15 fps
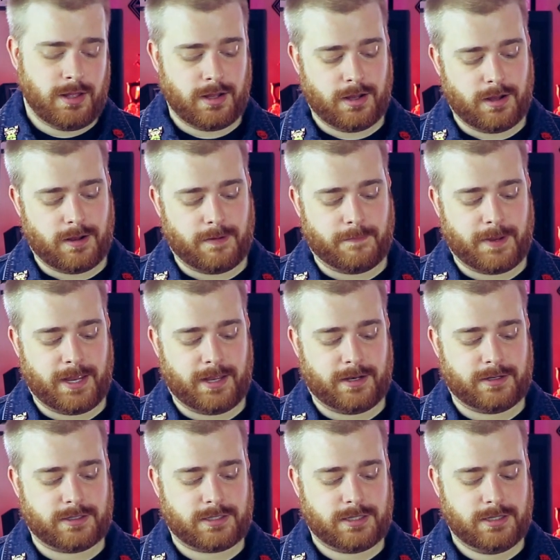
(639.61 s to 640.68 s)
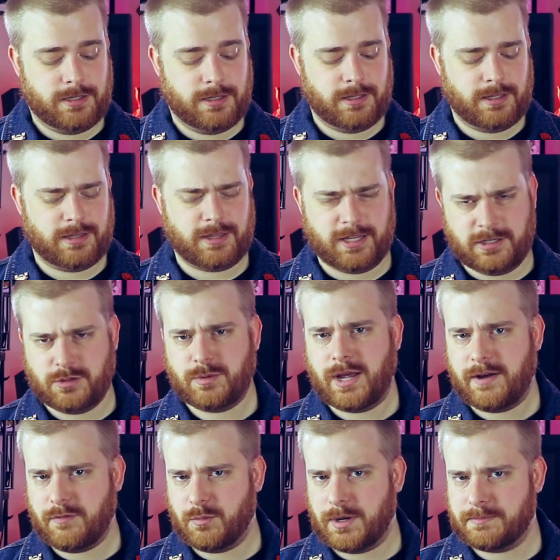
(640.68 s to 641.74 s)
and they do
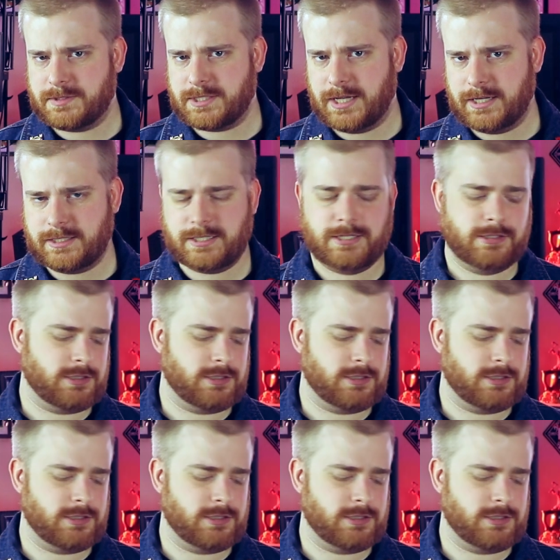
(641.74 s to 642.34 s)
have a website,